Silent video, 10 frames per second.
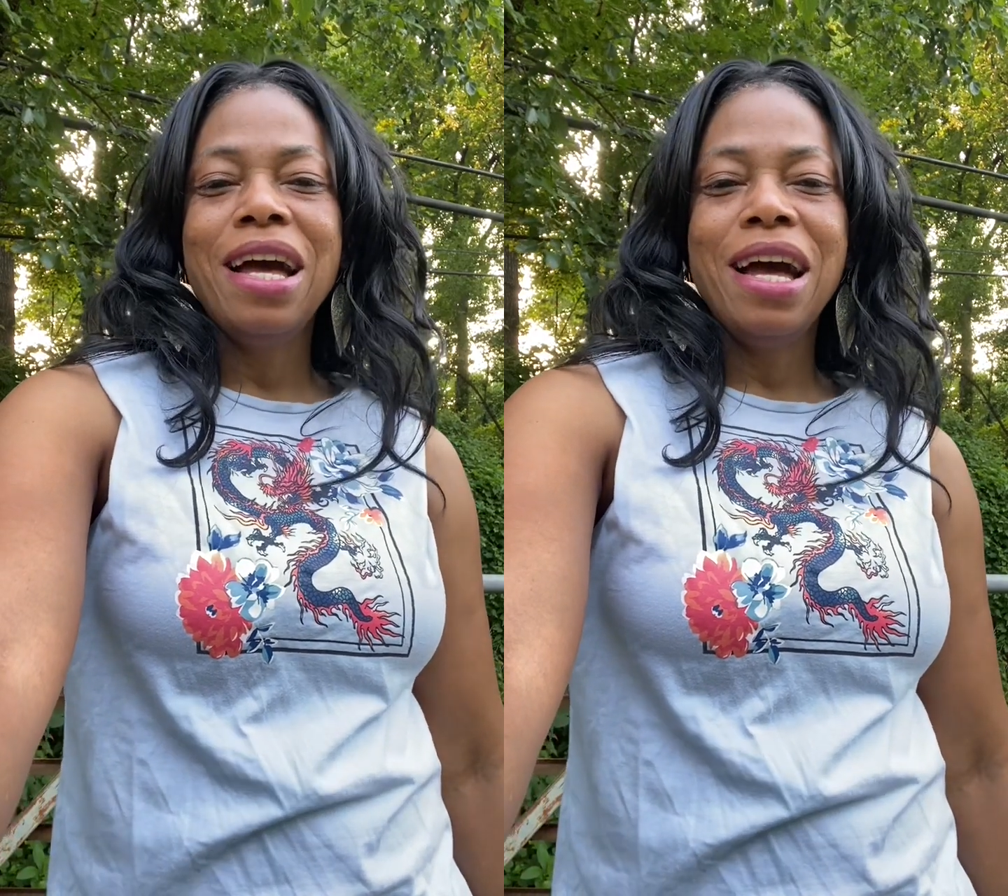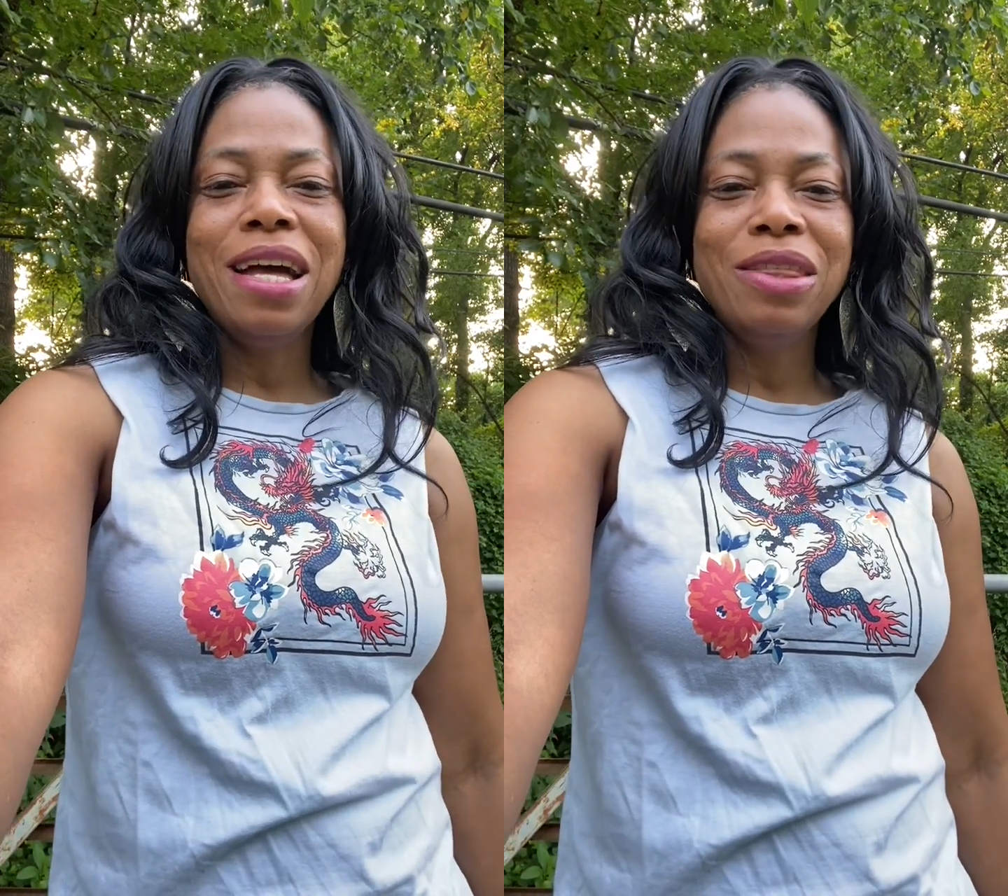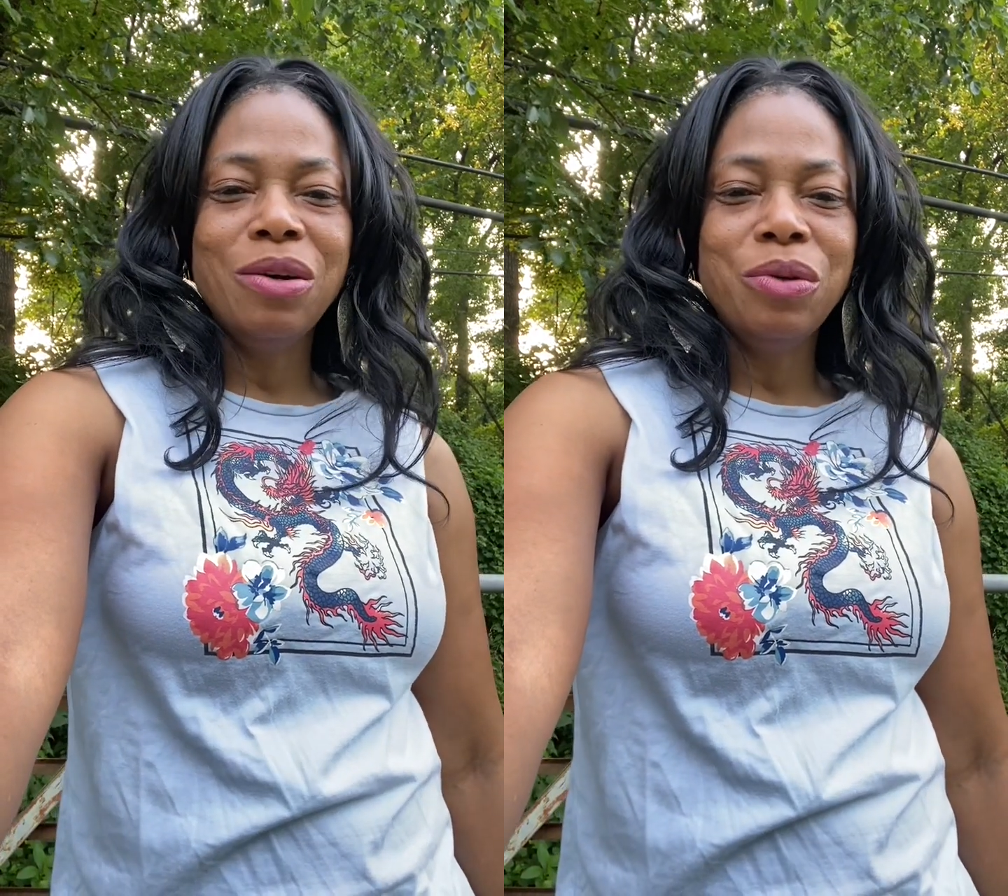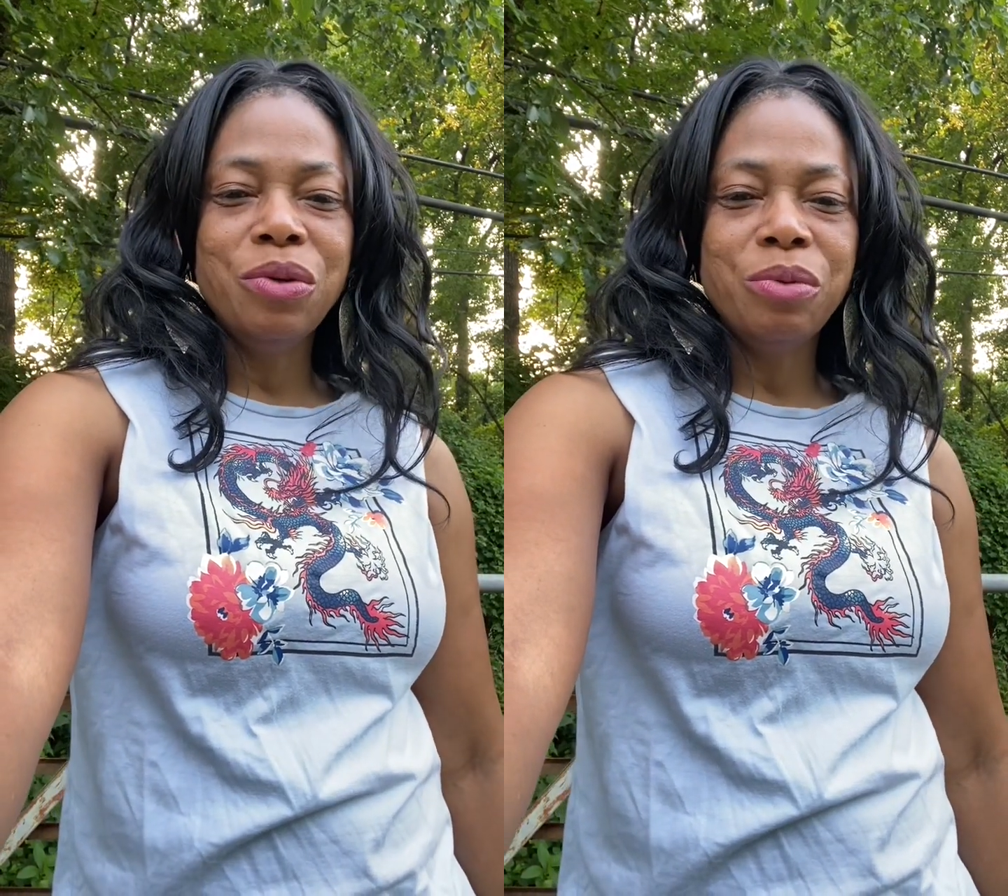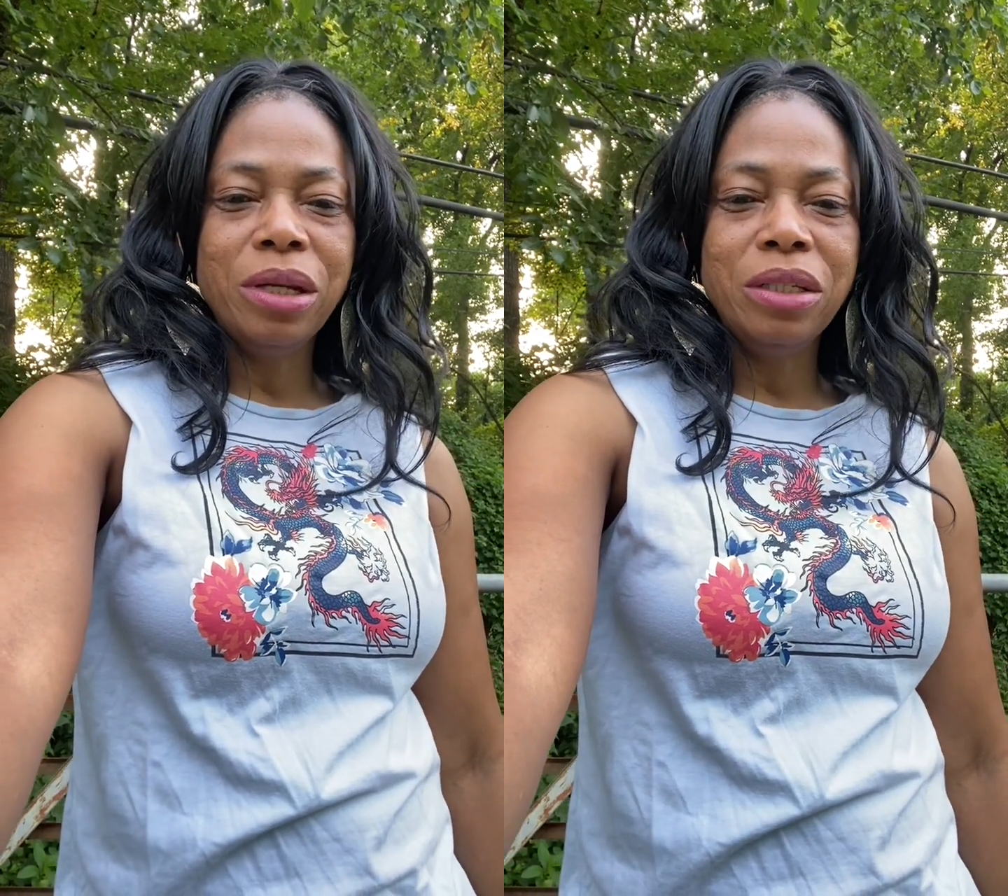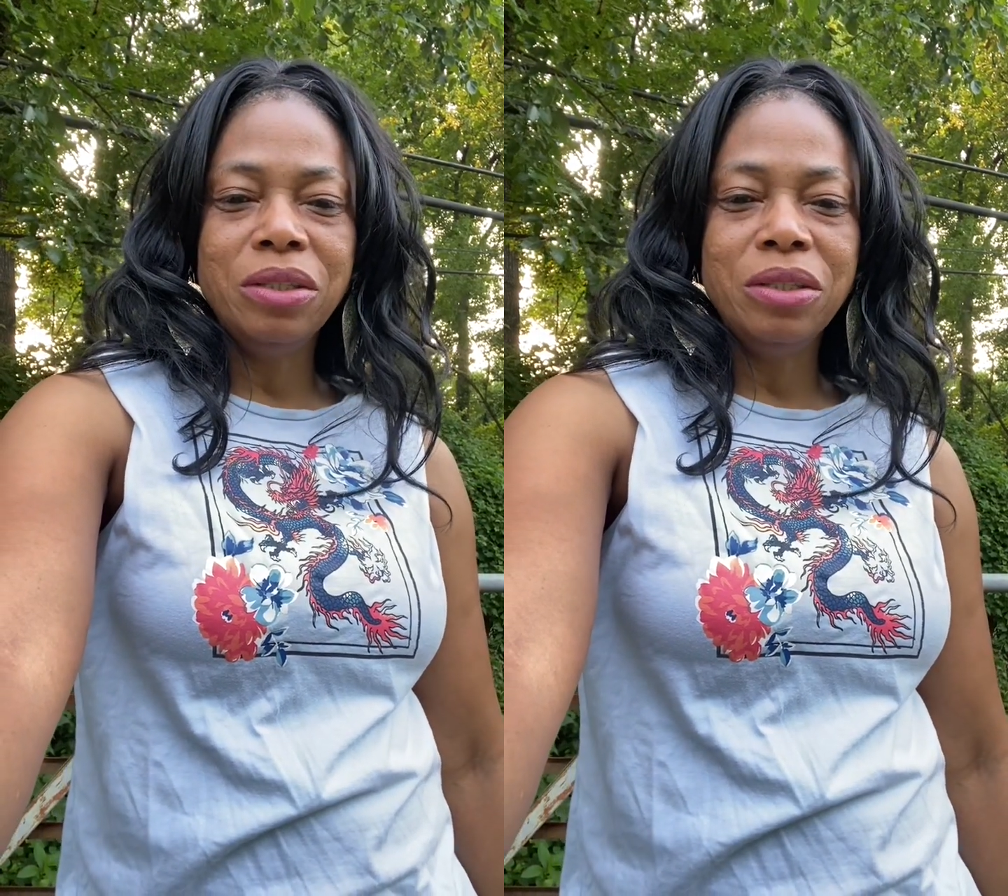and now you're ready